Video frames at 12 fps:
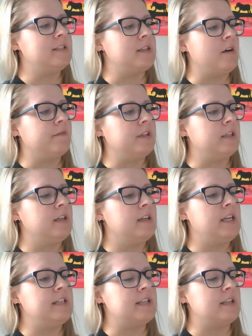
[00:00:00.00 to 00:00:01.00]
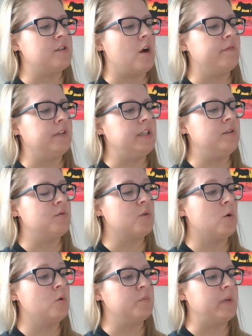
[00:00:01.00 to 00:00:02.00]
said softly, "you
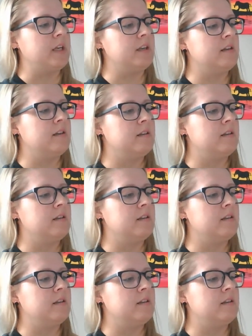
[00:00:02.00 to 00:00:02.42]
told me."